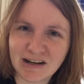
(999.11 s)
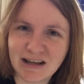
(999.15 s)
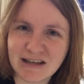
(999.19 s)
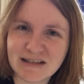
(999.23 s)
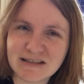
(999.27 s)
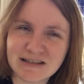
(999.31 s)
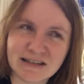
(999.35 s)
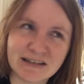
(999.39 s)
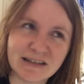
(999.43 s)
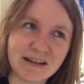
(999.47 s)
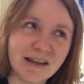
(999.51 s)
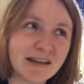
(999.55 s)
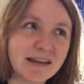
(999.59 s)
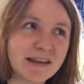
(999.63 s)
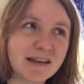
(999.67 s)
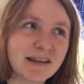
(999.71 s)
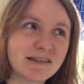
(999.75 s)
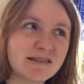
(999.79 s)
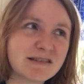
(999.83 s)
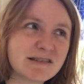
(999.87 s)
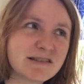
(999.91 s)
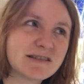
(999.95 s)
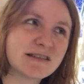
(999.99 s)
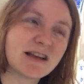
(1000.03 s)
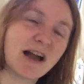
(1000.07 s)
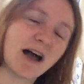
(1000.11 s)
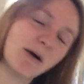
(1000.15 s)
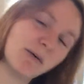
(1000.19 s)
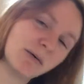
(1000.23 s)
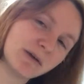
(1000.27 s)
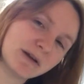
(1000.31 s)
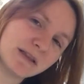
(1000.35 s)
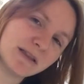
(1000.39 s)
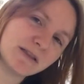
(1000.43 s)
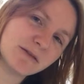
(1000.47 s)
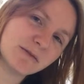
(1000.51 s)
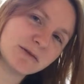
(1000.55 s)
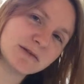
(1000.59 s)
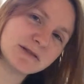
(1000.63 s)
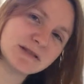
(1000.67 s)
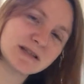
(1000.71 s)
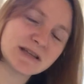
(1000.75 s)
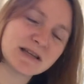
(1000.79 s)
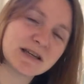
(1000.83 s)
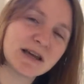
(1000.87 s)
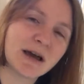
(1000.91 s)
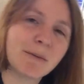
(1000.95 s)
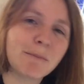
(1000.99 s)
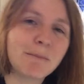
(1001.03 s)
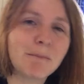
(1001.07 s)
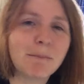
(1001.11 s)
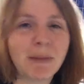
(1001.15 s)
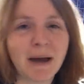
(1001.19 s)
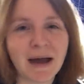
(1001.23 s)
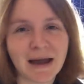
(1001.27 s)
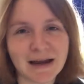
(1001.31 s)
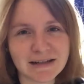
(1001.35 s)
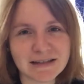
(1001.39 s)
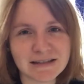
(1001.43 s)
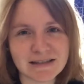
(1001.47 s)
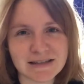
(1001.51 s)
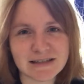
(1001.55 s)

Is in like start one of the other ones and come back